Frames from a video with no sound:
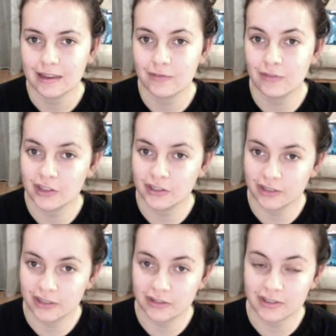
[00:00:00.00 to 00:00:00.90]
visual
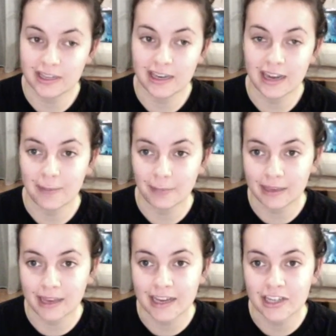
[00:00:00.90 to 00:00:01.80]
literacy and
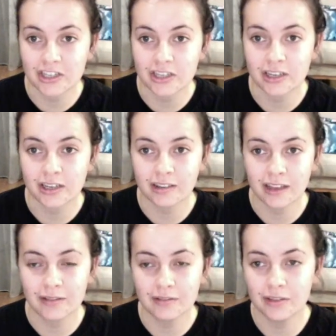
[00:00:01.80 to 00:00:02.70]
application, align
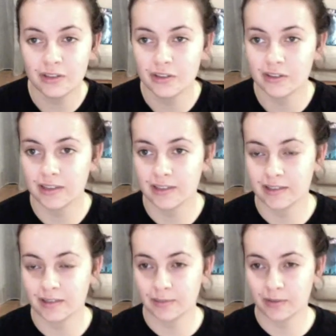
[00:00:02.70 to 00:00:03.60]
with the QCA
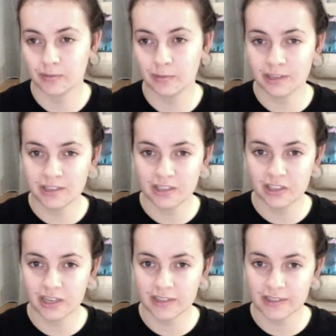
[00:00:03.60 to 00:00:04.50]
syllabus where it
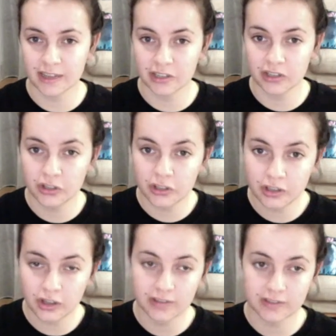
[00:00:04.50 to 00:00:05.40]
suggests that two
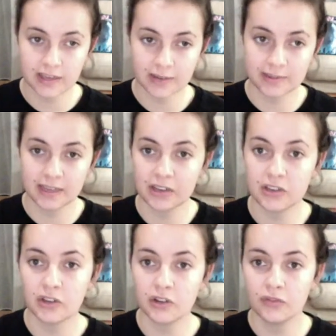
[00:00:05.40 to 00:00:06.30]
concepts and
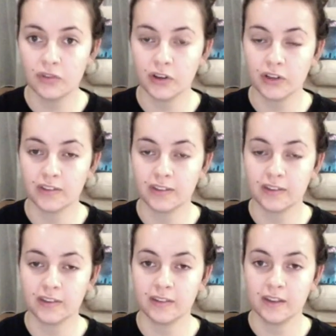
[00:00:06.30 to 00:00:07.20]
two
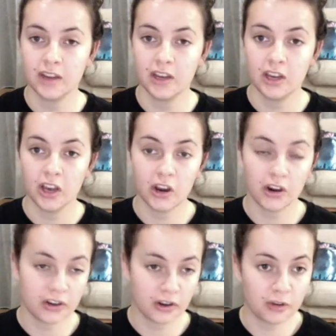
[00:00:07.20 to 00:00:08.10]
focuses are
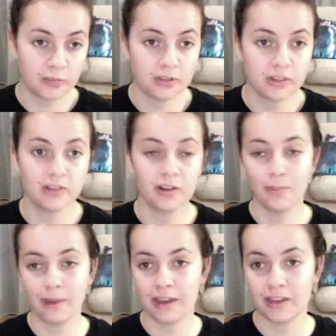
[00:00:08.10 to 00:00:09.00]
an option on
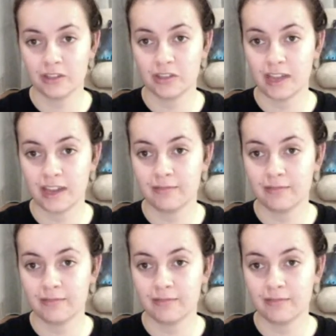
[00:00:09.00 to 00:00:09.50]
page 10.